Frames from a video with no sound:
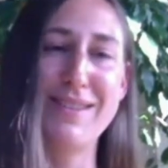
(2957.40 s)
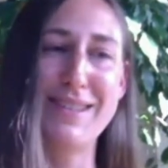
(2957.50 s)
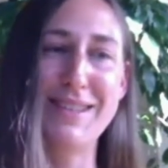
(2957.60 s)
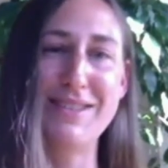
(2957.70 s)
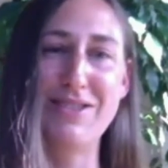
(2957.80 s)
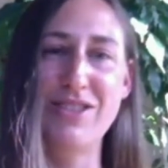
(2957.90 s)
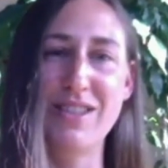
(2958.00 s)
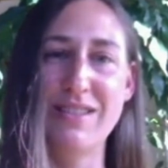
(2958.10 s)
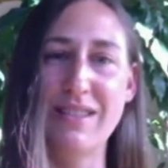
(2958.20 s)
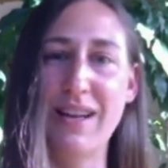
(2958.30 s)
is
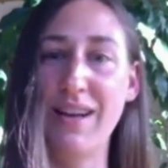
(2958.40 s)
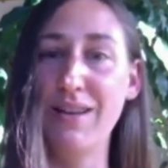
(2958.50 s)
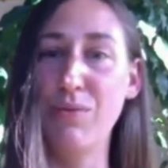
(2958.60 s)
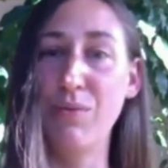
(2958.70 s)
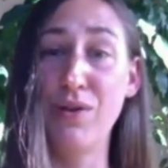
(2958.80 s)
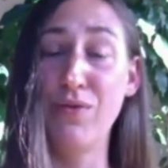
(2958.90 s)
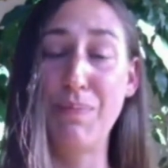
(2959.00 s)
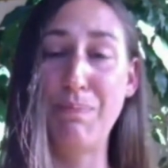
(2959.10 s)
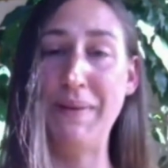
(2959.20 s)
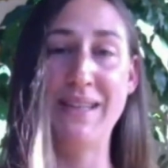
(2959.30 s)
just like one of the
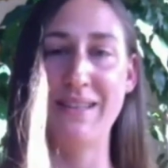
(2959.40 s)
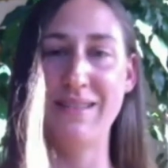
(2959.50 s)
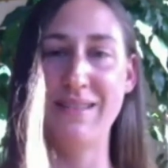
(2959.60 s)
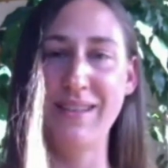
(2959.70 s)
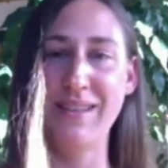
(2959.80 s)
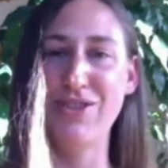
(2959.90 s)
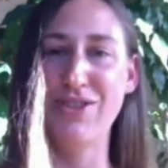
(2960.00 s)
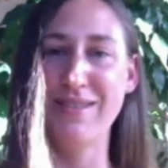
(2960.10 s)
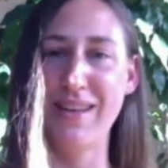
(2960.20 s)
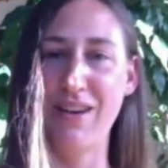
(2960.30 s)
biggest
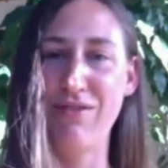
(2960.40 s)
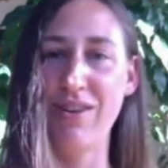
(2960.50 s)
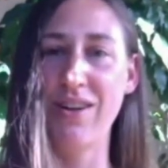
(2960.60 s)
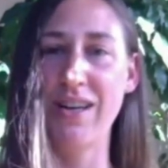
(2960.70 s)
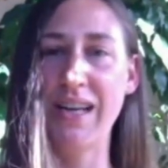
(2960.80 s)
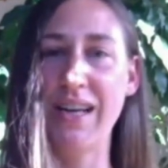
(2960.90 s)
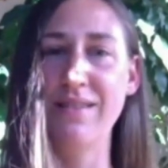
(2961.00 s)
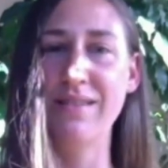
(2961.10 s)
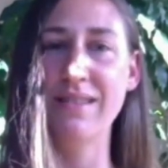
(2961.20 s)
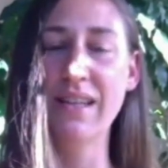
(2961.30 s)
teachers ever,
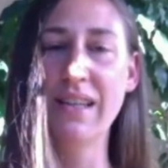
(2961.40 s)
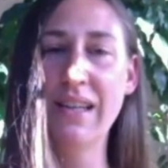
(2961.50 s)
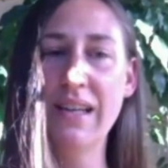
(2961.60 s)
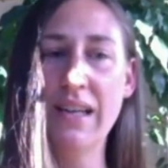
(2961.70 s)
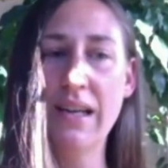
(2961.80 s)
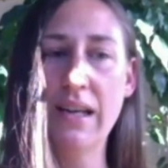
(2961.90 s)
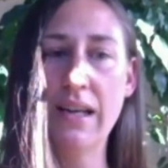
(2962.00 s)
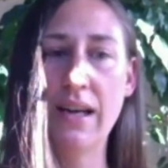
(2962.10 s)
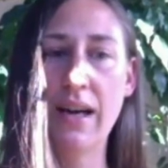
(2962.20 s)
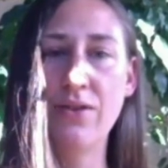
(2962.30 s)

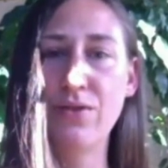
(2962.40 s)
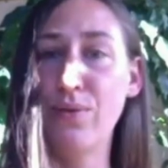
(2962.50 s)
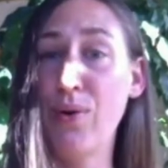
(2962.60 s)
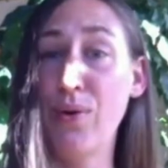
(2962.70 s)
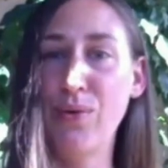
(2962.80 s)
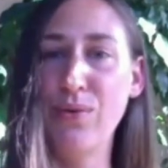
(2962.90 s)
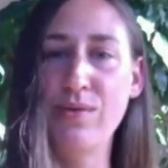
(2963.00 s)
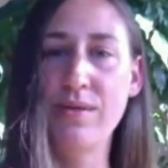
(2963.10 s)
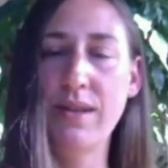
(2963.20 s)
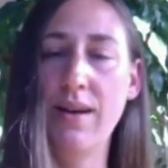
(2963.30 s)
and
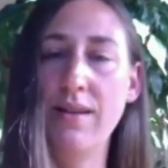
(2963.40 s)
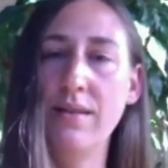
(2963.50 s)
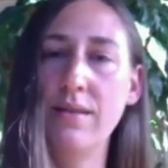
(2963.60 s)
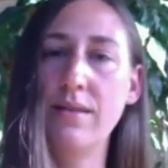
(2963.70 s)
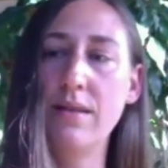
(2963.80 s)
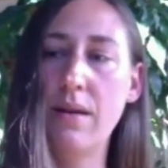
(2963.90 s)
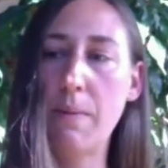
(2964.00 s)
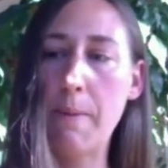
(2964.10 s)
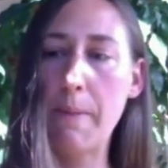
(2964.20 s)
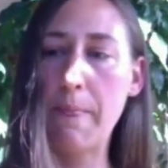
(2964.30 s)
rose, and
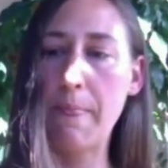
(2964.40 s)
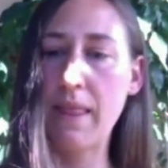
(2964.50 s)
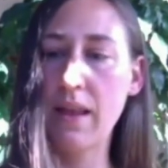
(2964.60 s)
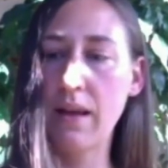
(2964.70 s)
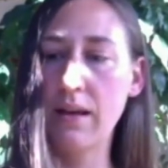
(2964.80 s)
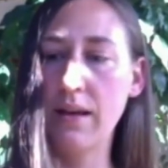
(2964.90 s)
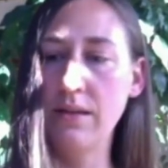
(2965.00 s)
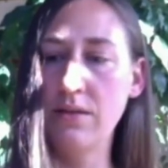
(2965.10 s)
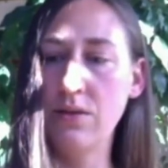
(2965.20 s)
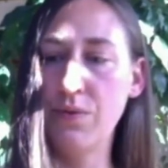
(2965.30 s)

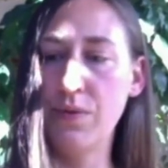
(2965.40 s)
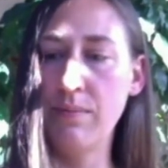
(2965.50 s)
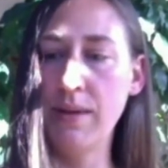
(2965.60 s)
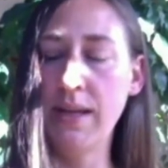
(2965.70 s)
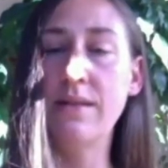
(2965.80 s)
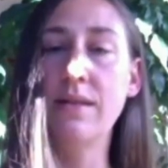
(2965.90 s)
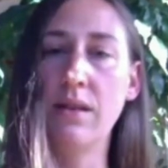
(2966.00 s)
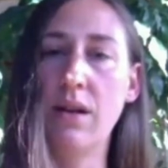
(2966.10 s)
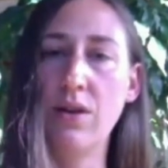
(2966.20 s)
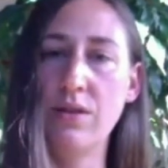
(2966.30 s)
so for me, it's a
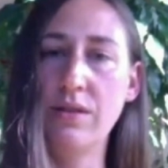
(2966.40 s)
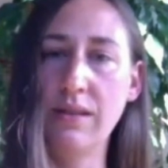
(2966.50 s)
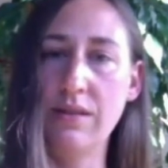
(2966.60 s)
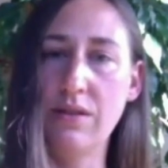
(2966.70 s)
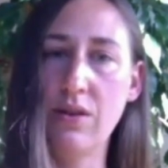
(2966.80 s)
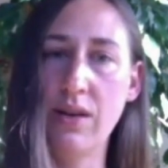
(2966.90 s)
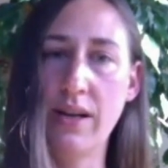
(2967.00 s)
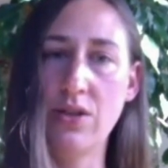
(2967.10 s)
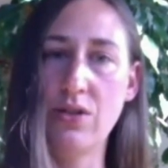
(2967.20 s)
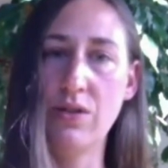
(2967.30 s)
lot, this
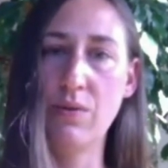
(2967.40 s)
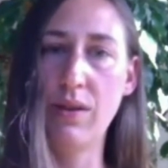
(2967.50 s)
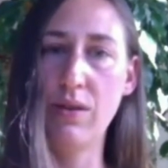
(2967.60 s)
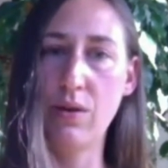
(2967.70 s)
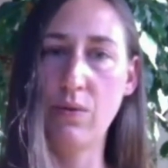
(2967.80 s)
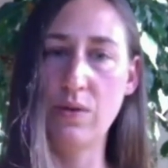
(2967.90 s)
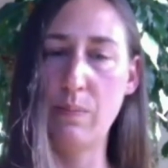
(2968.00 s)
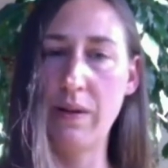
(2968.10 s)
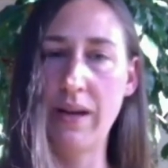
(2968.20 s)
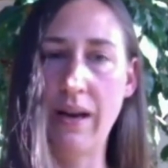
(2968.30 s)
connection with those
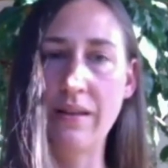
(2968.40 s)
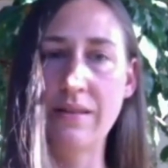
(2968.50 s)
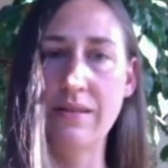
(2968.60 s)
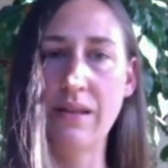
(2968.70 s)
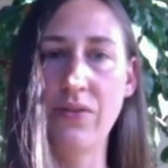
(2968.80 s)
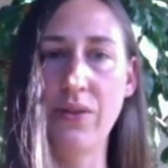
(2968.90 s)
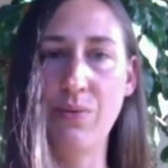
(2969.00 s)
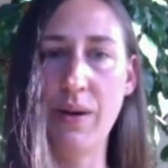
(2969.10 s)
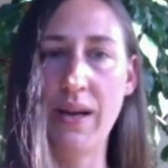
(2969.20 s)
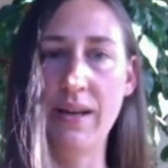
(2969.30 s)
plants and the
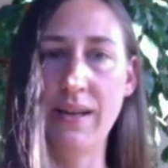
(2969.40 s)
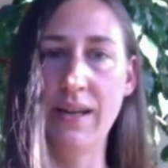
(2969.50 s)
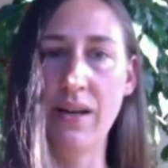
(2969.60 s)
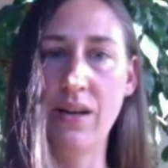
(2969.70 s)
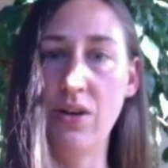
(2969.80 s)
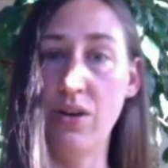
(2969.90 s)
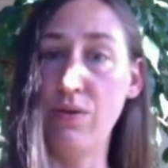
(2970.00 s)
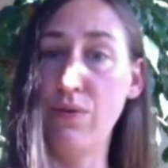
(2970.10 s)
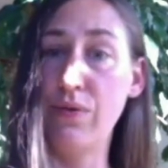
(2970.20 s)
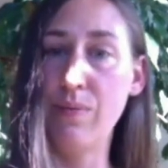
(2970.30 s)
way I can
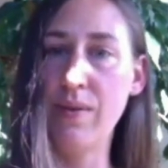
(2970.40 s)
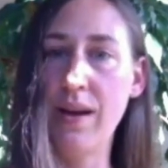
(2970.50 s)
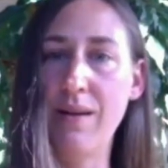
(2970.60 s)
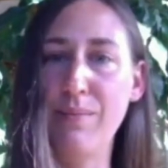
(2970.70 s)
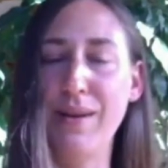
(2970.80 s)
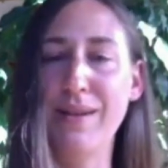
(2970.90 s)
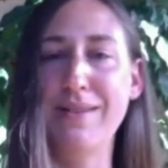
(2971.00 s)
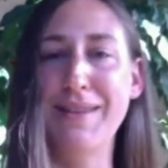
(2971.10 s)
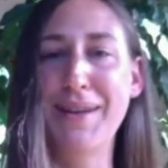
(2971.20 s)
learn from them, and